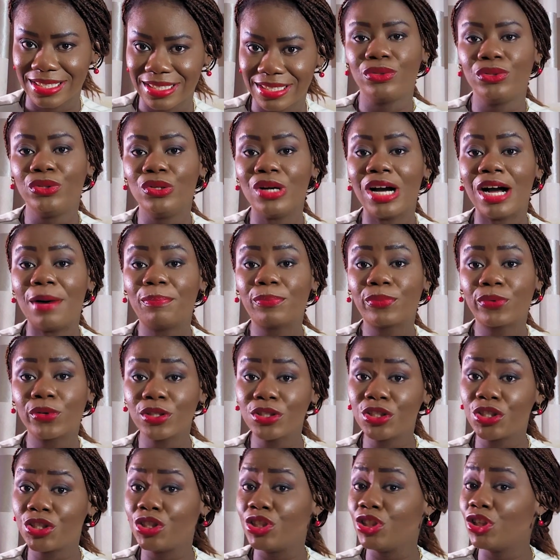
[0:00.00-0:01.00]
You
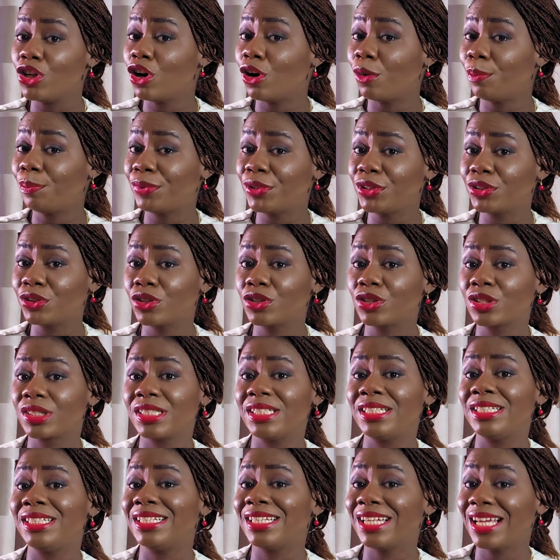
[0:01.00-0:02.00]
approach the operators
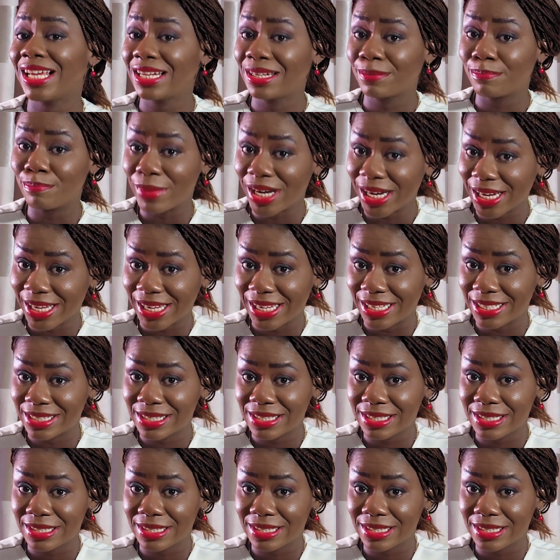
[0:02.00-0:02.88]
in that market.